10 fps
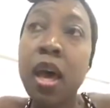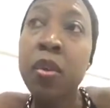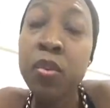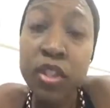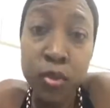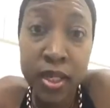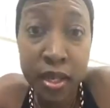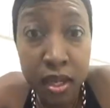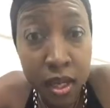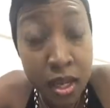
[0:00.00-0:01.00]
which will
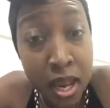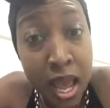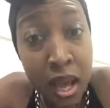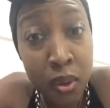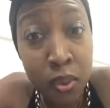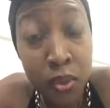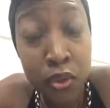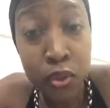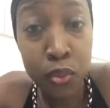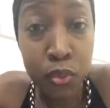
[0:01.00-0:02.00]
allow
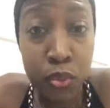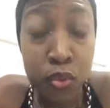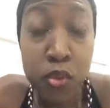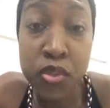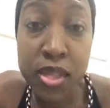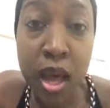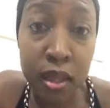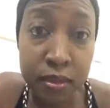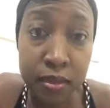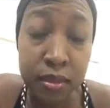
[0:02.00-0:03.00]
you to start.